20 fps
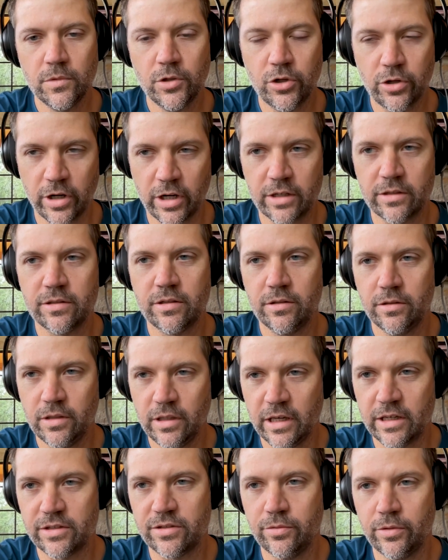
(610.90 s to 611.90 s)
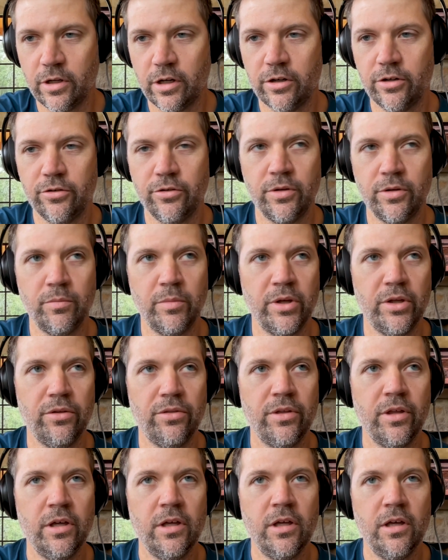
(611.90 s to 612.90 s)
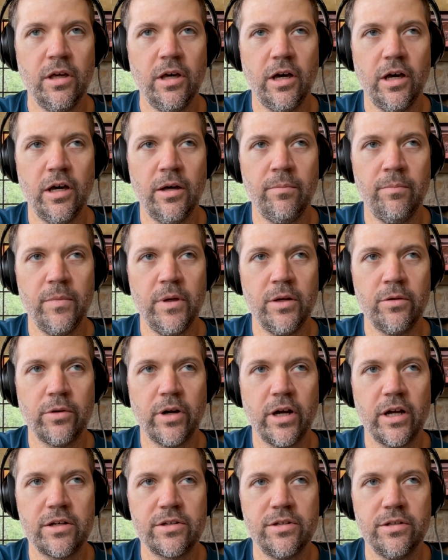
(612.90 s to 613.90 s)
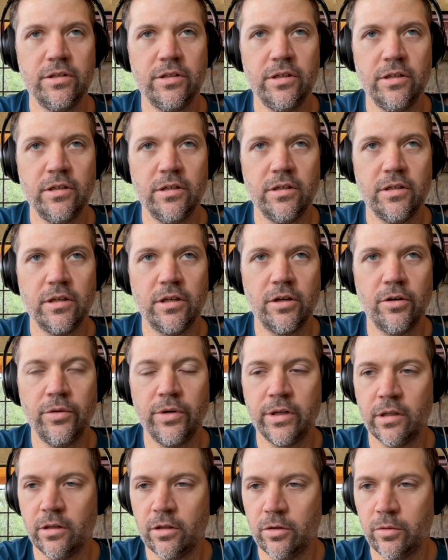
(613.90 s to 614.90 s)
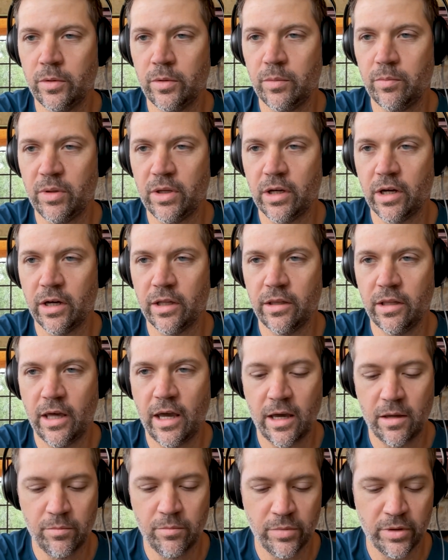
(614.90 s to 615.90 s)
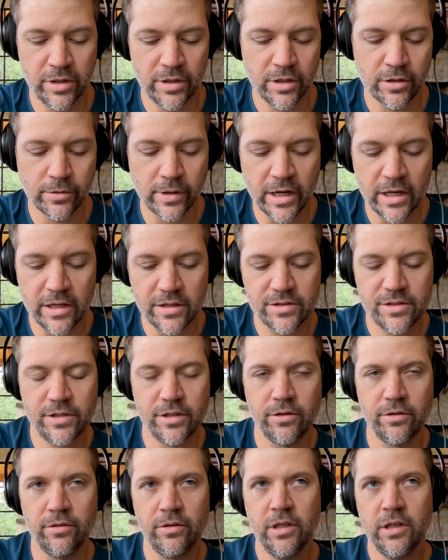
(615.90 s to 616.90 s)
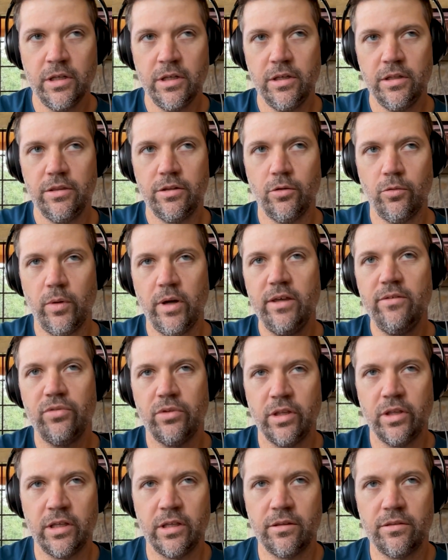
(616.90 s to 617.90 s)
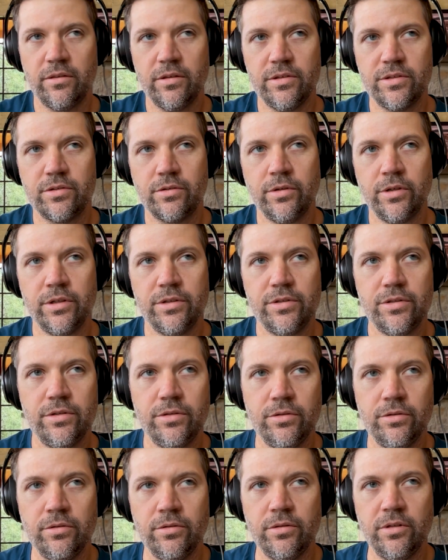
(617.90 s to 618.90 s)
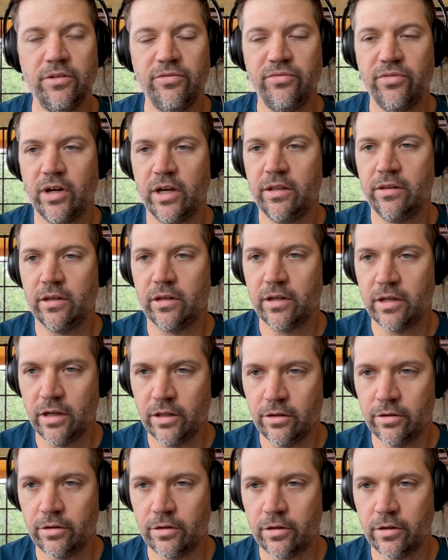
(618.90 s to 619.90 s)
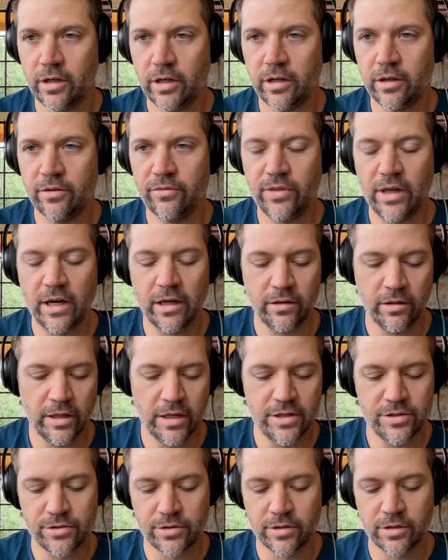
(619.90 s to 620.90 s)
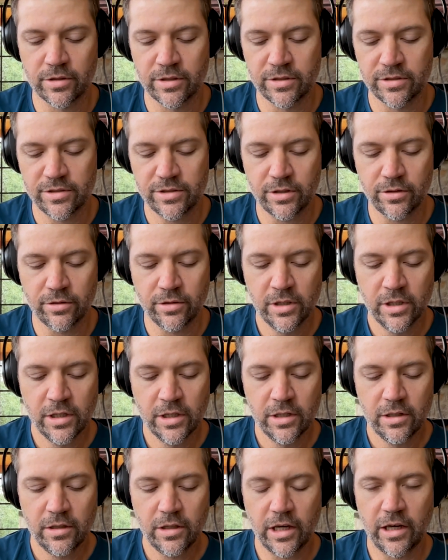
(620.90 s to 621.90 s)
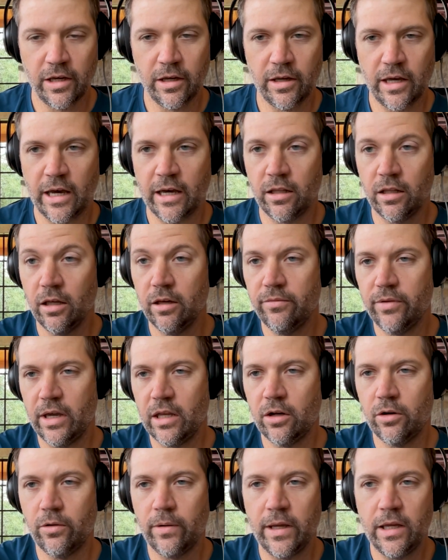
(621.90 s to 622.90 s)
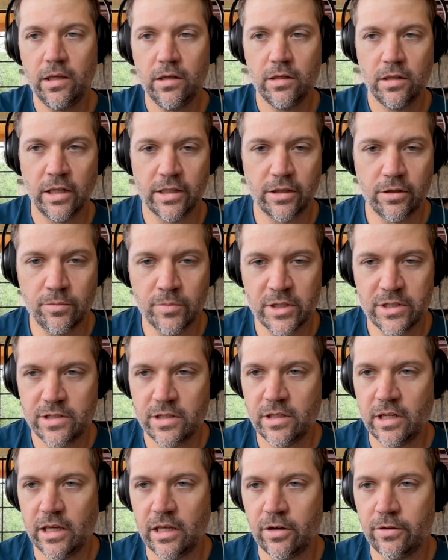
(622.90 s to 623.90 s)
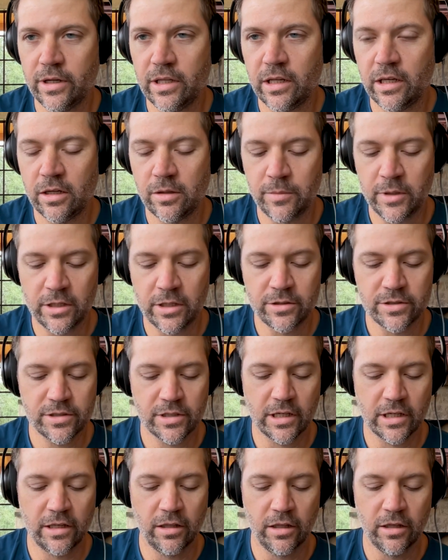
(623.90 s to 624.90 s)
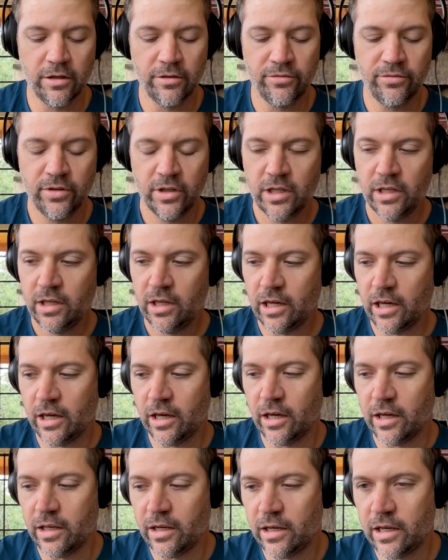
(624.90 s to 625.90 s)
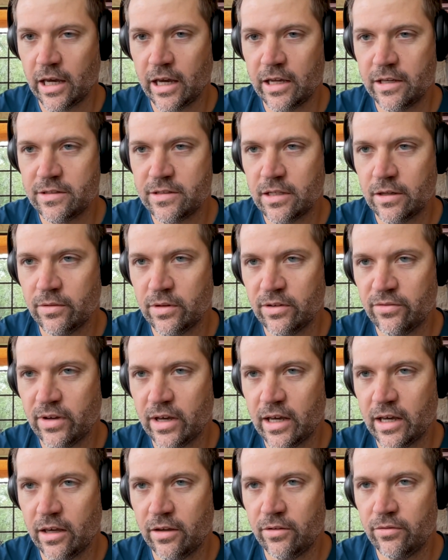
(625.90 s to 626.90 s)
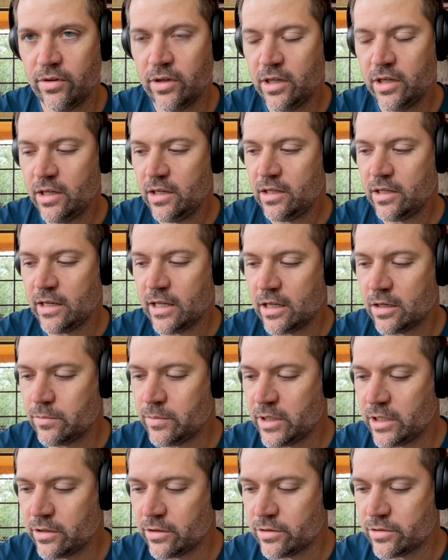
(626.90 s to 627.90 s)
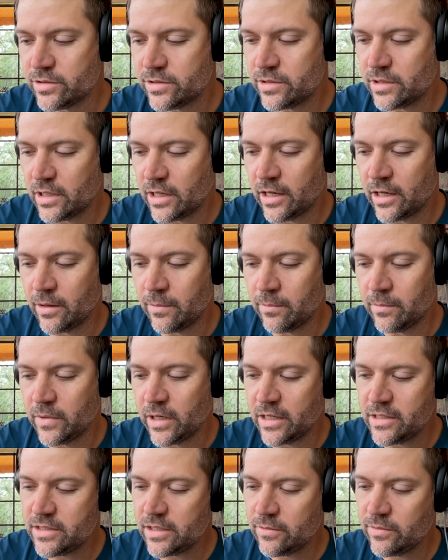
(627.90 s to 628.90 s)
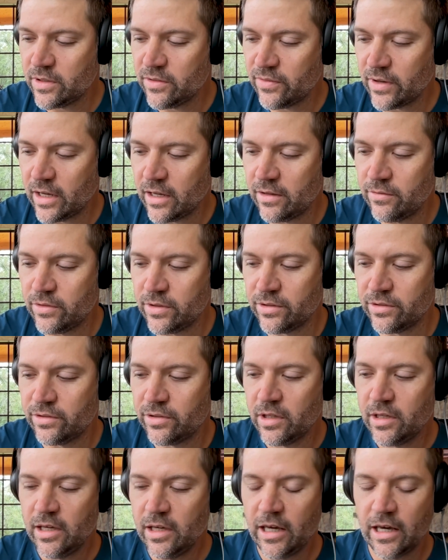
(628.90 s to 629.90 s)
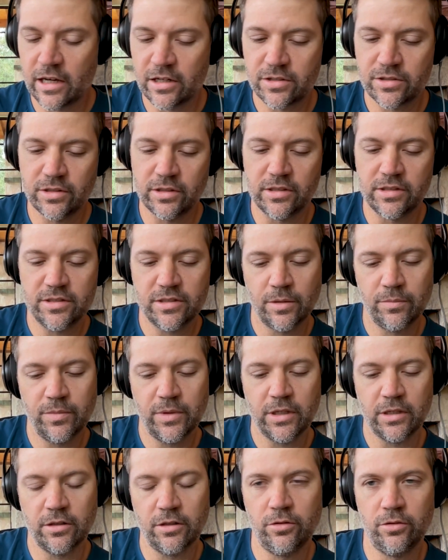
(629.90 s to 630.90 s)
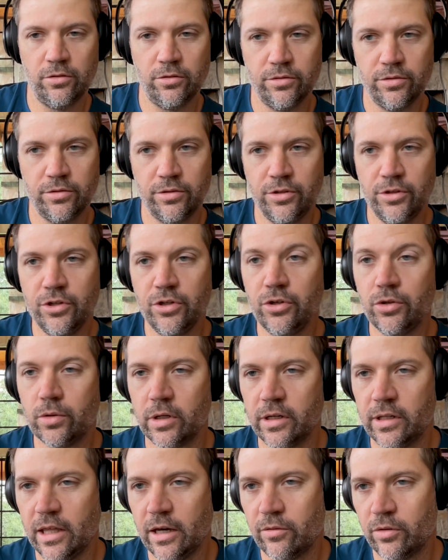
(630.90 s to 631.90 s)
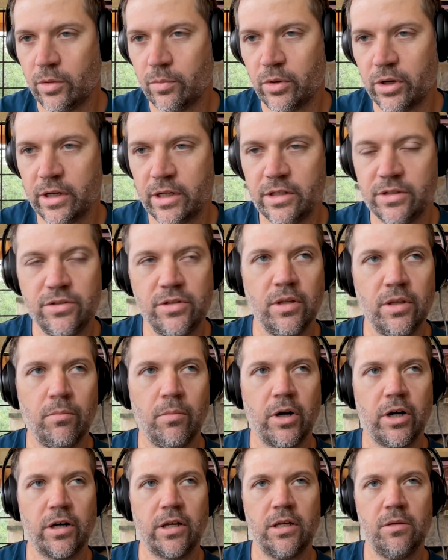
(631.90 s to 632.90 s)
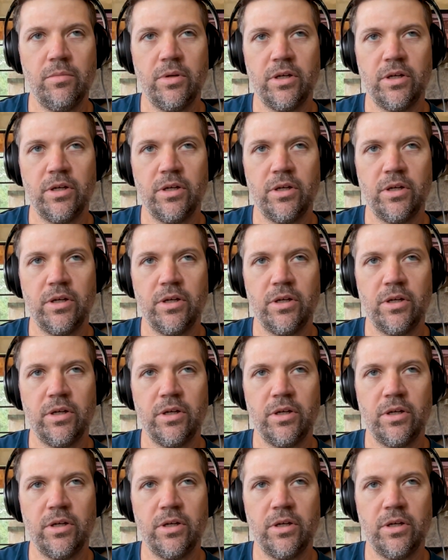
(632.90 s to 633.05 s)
Correct. Yes, we are doing both. Um, and we're actually going a little bit beyond that, but you're right. So the wavelength is going to define the color of that laser. And so uh, I love 808, like you mentioned, 808 nanometers. I love uh, 975 nanometers. Um, 975 is actually something a little newer that we're bringing to the market